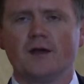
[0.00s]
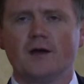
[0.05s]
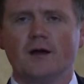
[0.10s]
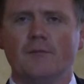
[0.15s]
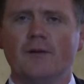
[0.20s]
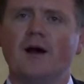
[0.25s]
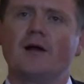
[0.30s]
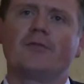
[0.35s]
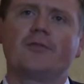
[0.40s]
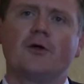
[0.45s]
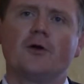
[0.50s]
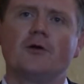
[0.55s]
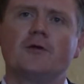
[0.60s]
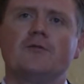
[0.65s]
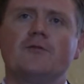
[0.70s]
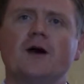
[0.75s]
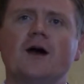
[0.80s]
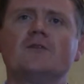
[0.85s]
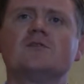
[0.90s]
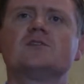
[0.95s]
About
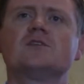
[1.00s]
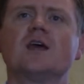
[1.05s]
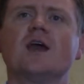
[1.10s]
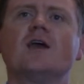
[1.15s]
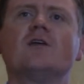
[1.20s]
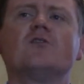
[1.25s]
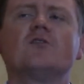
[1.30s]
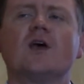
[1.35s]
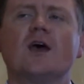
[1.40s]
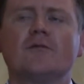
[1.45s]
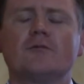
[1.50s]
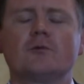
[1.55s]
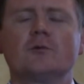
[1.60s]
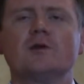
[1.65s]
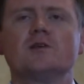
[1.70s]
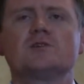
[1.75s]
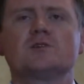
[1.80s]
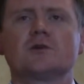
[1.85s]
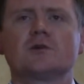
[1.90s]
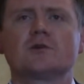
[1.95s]
35 states have a
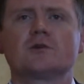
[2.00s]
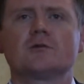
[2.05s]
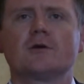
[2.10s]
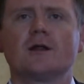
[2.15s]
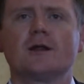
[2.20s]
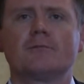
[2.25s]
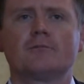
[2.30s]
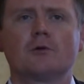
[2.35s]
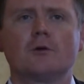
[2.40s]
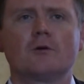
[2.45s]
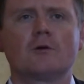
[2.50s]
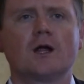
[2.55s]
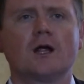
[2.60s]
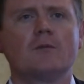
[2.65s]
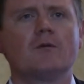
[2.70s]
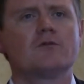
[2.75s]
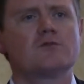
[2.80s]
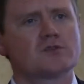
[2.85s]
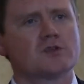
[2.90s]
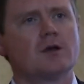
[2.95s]
research credit
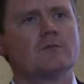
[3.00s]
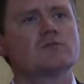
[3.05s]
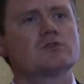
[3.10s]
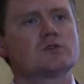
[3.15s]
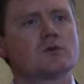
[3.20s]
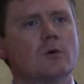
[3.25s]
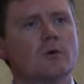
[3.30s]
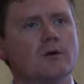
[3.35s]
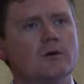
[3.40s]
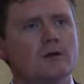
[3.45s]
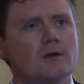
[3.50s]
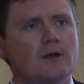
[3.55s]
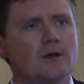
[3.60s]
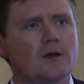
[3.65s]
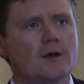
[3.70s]
program of some sort.